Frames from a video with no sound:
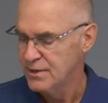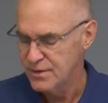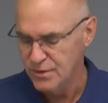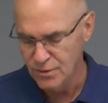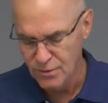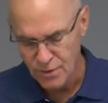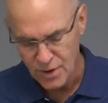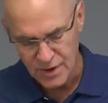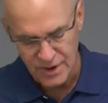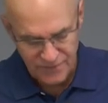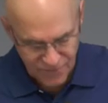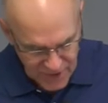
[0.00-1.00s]
to
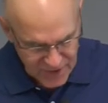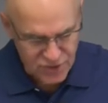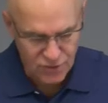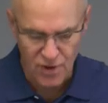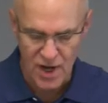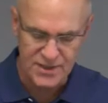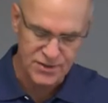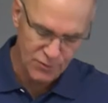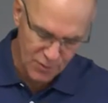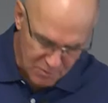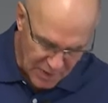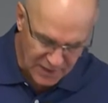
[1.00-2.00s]
confess Christ,
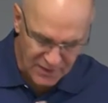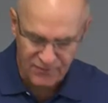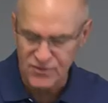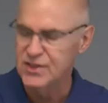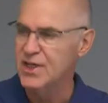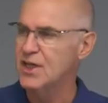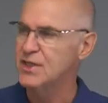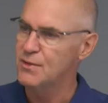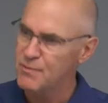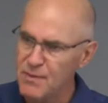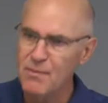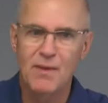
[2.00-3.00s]
to repent of sin,
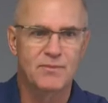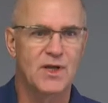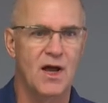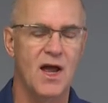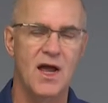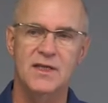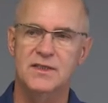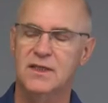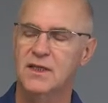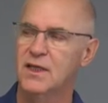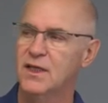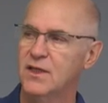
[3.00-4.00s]
to be baptized.
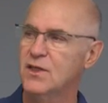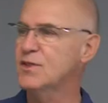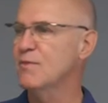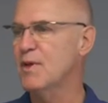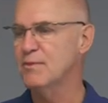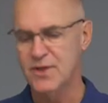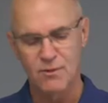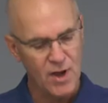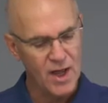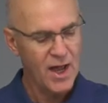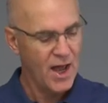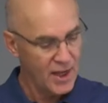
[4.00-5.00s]
You know, some people say,
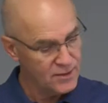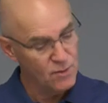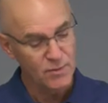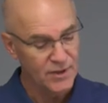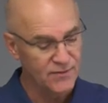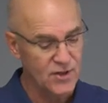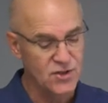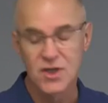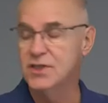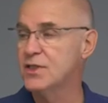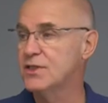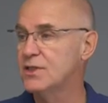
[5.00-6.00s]
well, I do believe that
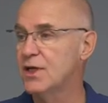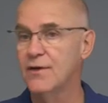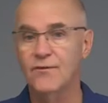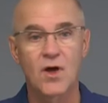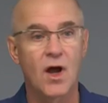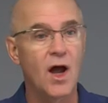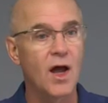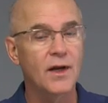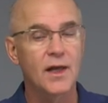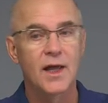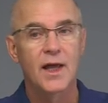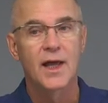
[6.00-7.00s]
Jesus is the Son of
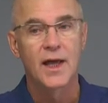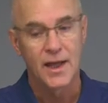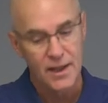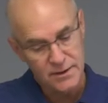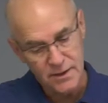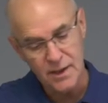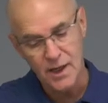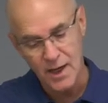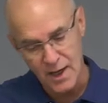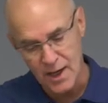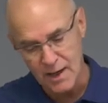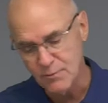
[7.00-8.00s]
God, and
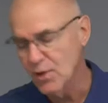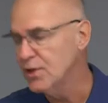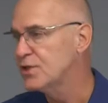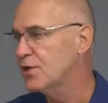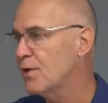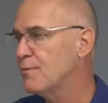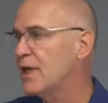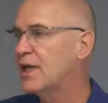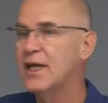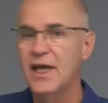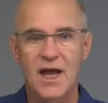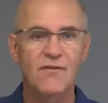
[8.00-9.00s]
I'm going to start
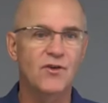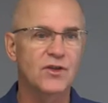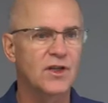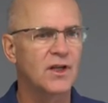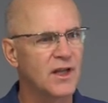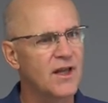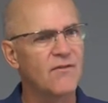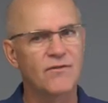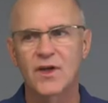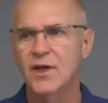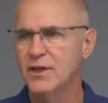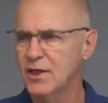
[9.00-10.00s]
making an effort to
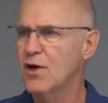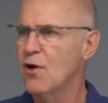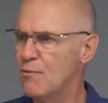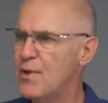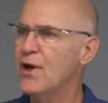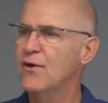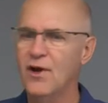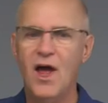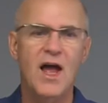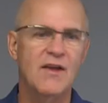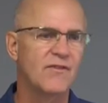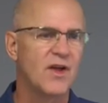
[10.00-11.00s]
live, you know, a better
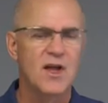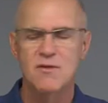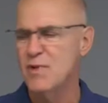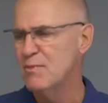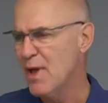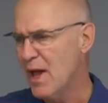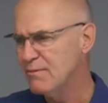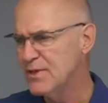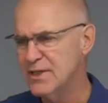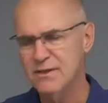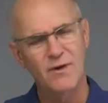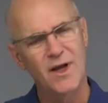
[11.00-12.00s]
life. But
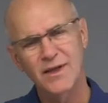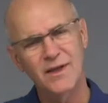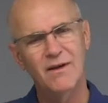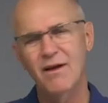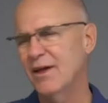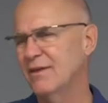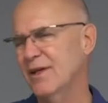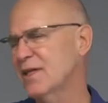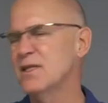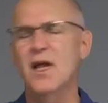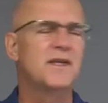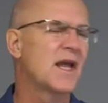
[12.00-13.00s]
baptism, well, you know,
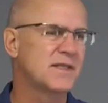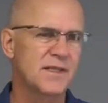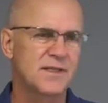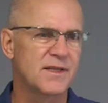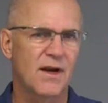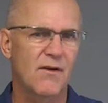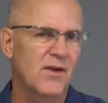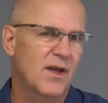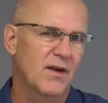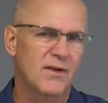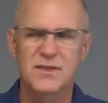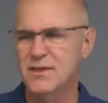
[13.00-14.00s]
that's not necessary.
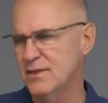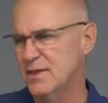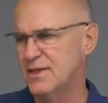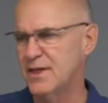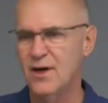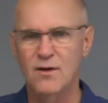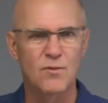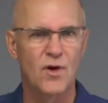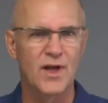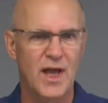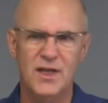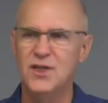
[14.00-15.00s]
You know, it's just a
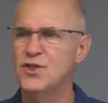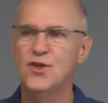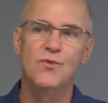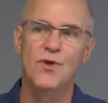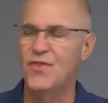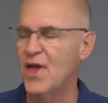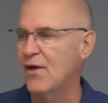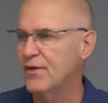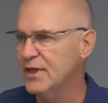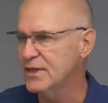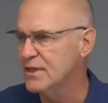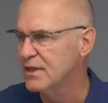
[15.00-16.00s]
ceremony. I can do without
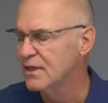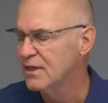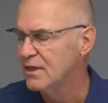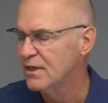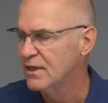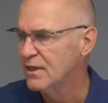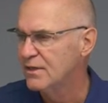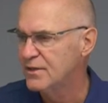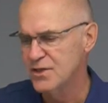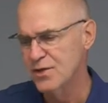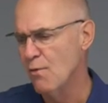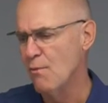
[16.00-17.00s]
it.
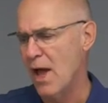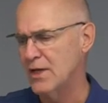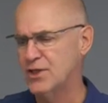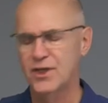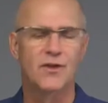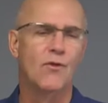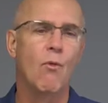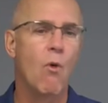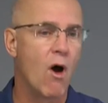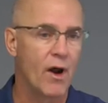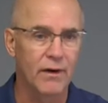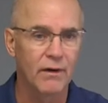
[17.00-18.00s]
There's no magic in the
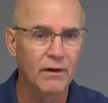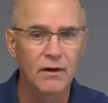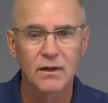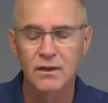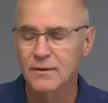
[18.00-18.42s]
water.